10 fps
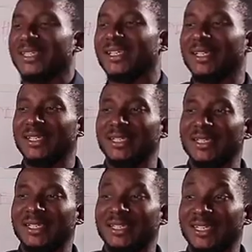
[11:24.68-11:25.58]

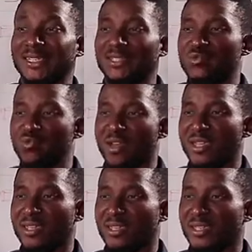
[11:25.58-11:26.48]
19y. Then the
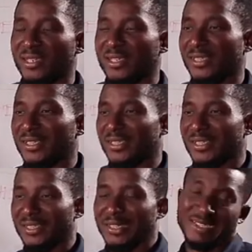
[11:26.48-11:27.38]
left-hand side,
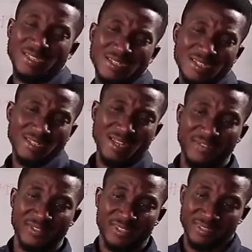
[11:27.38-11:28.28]
3
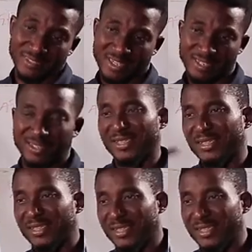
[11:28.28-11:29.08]
minus 60.